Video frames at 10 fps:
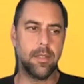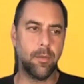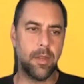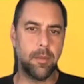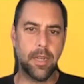the
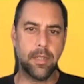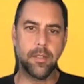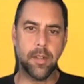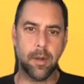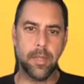one you
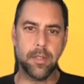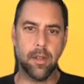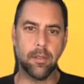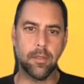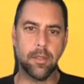mentioned, Jeremy
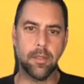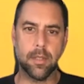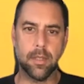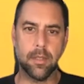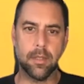Jones, who's
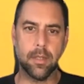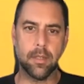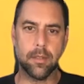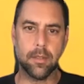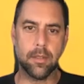
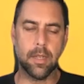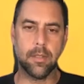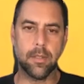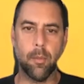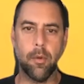the
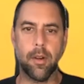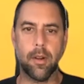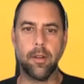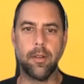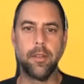
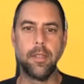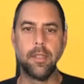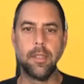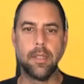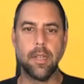snowboarder
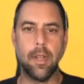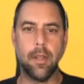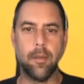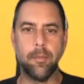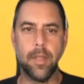
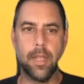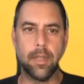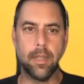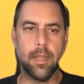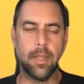
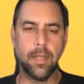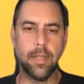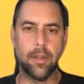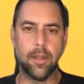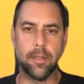and
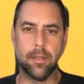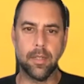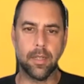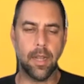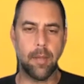leader
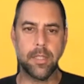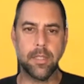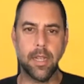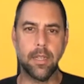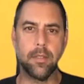in climate
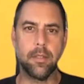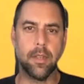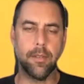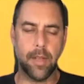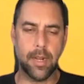change,
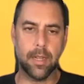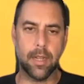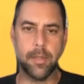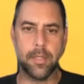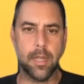fighting
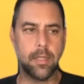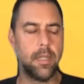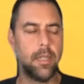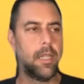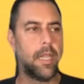climate change.
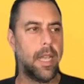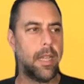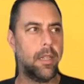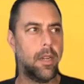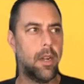And,